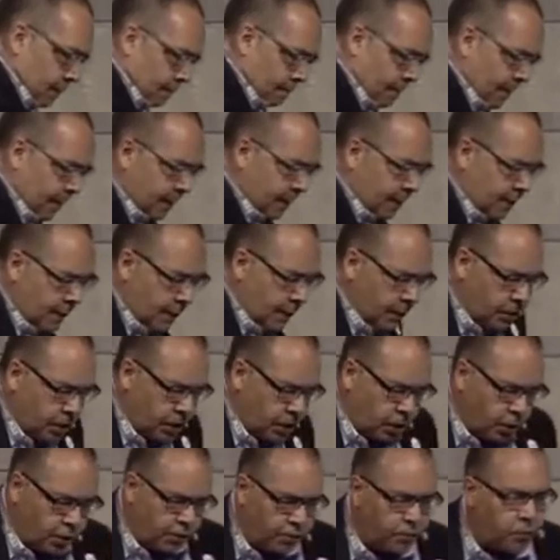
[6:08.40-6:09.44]

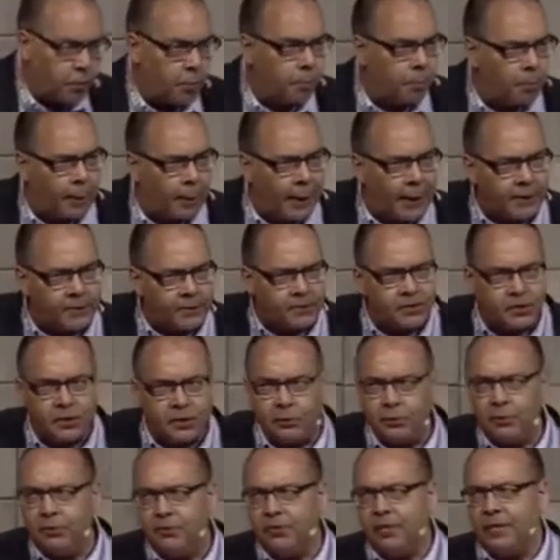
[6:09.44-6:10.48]
initiative to provide
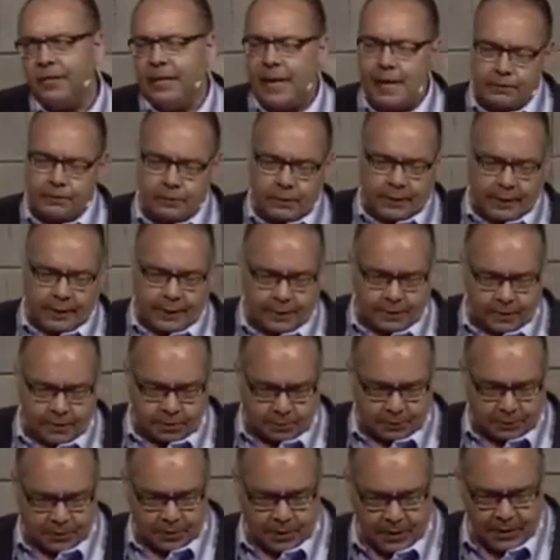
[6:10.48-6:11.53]
students and
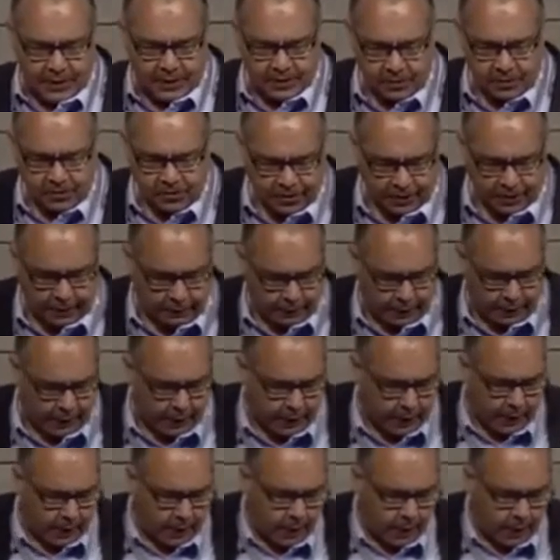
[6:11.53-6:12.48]
educators with the necessary